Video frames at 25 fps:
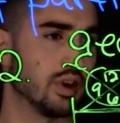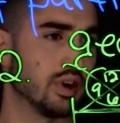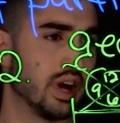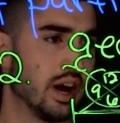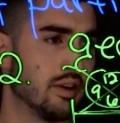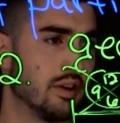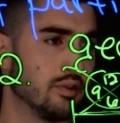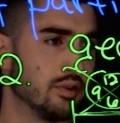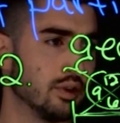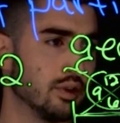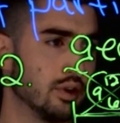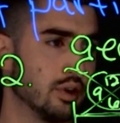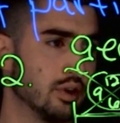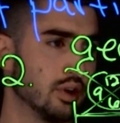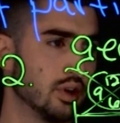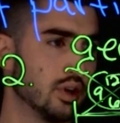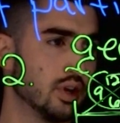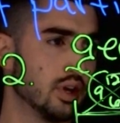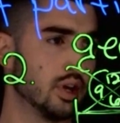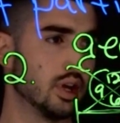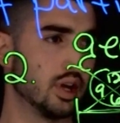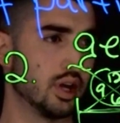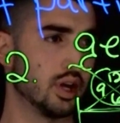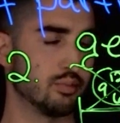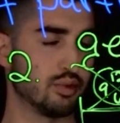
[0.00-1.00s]
ever,
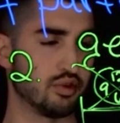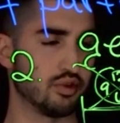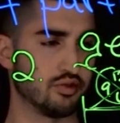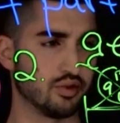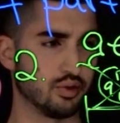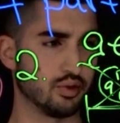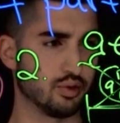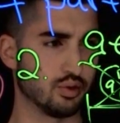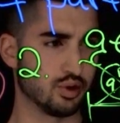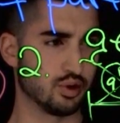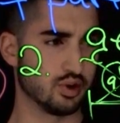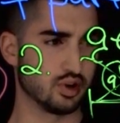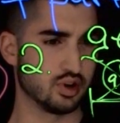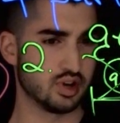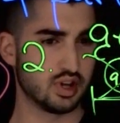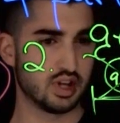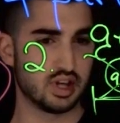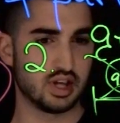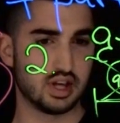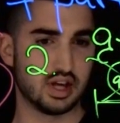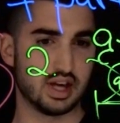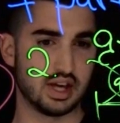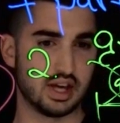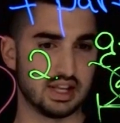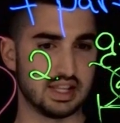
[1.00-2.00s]
before,
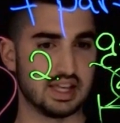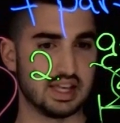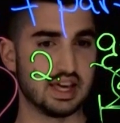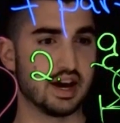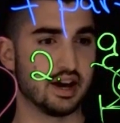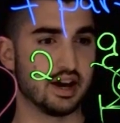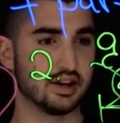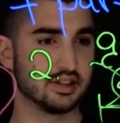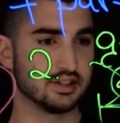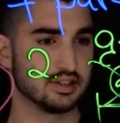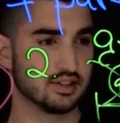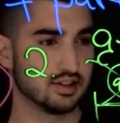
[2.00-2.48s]
and yet.